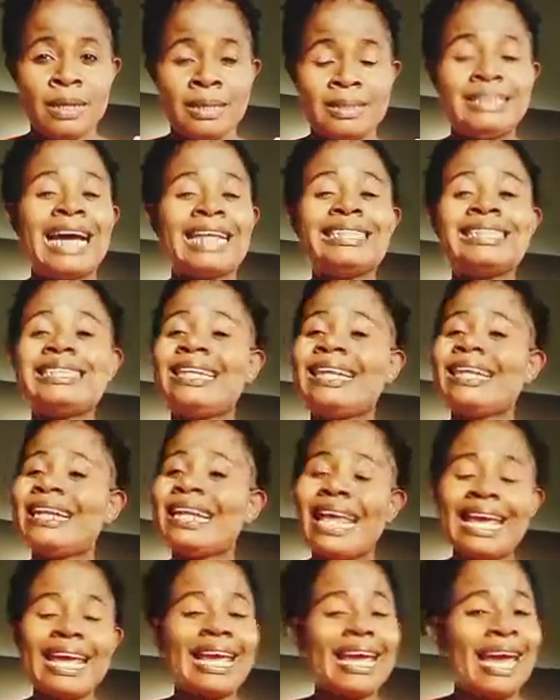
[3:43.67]
That
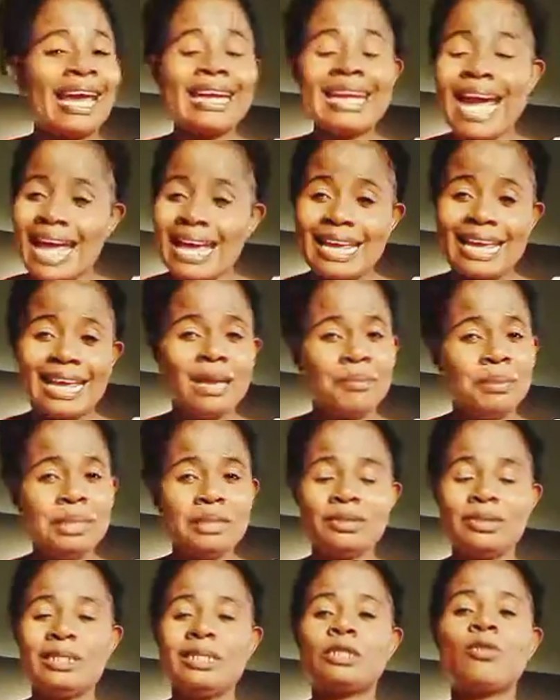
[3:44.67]
naked I came
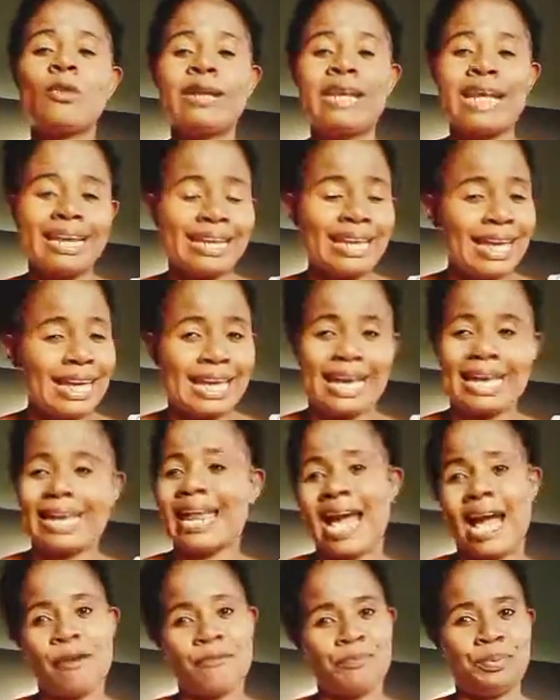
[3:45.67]
into this world and naked
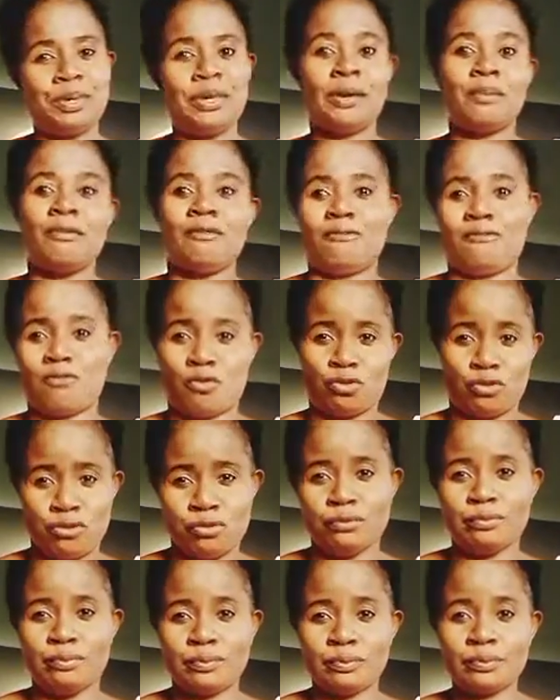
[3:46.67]
I appear before
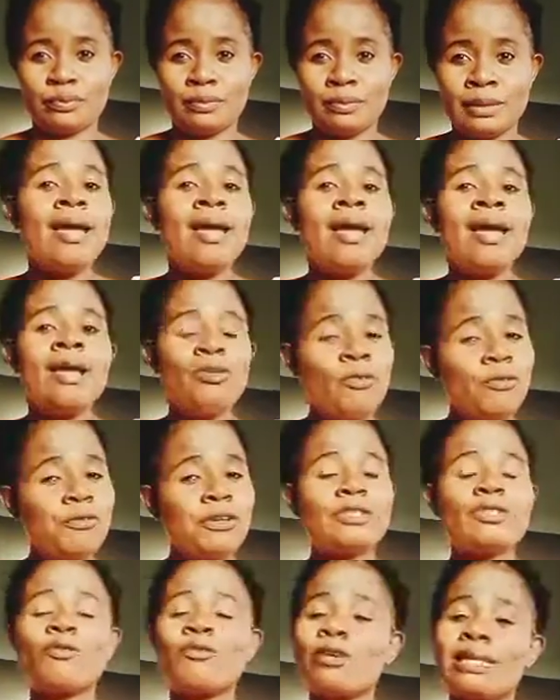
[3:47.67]
you. You
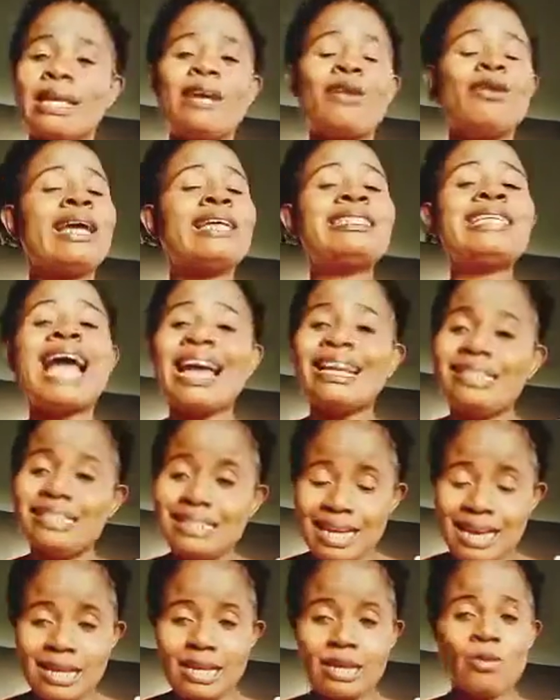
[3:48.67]
first of all thank God. I say, I
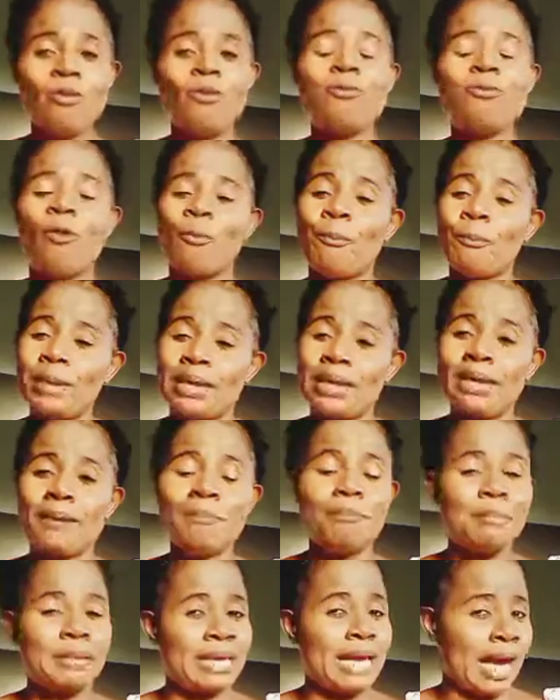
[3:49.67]
thank you for
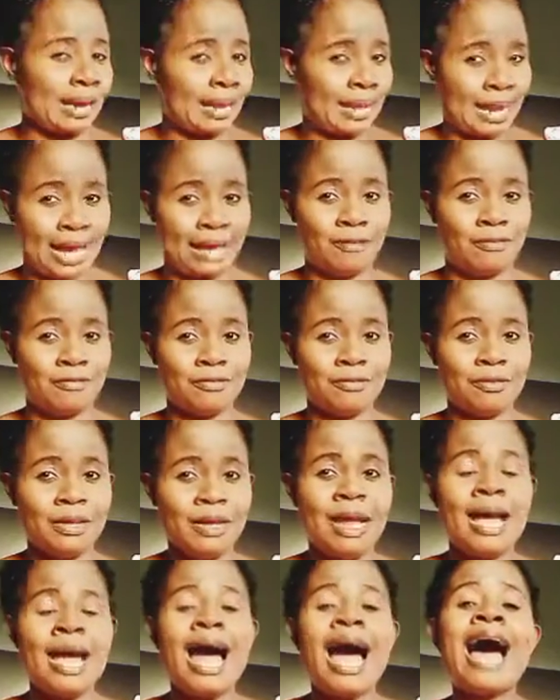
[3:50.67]
making me alive
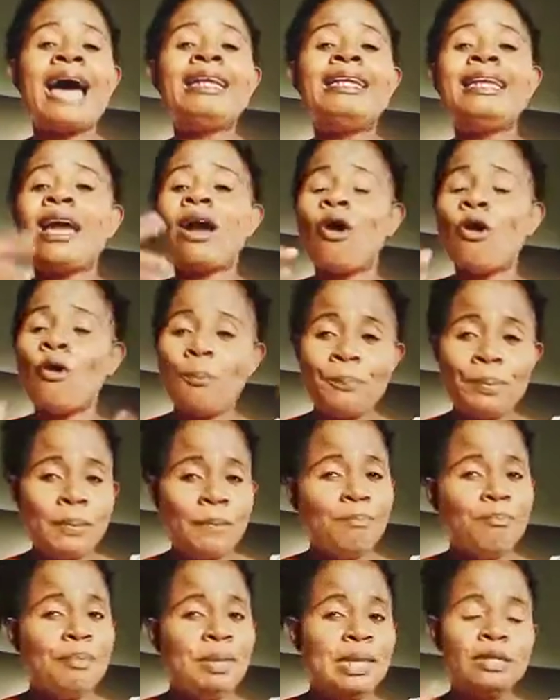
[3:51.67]
and
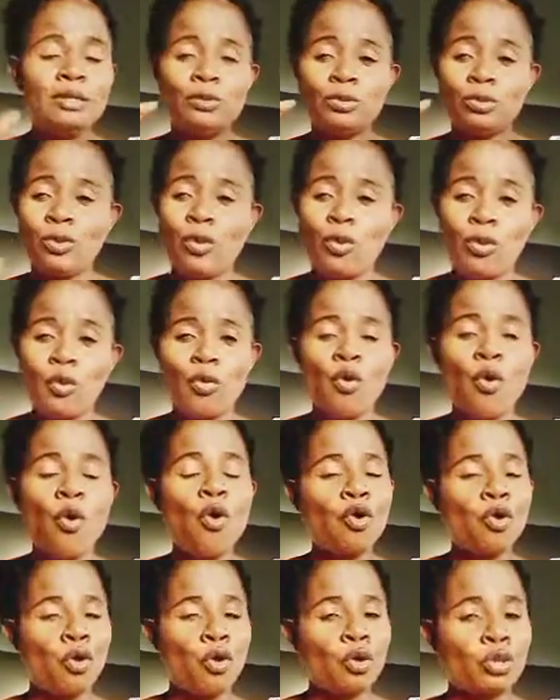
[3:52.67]
helping me to grow,
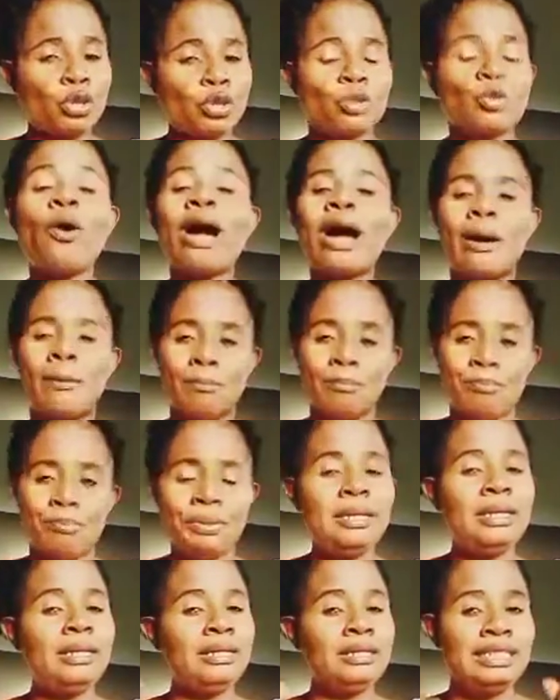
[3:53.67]
nurture, and
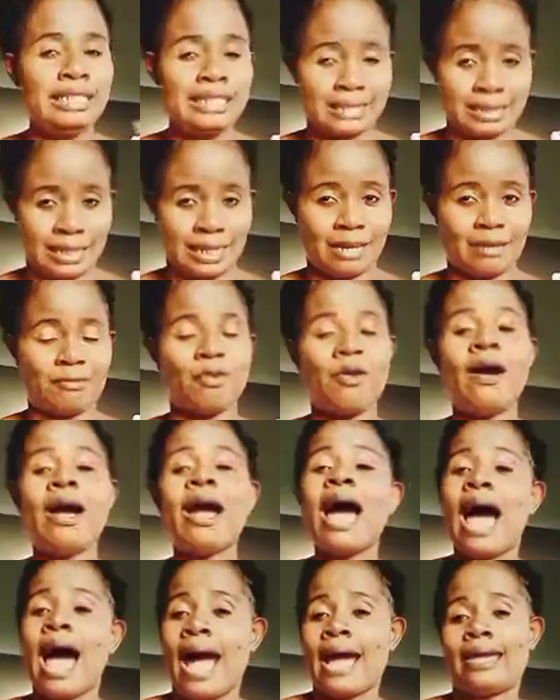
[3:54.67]
be this level
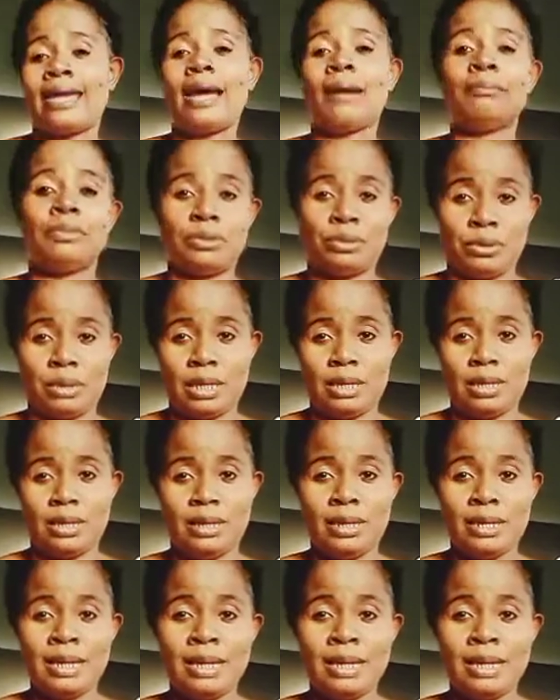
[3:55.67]
I am today.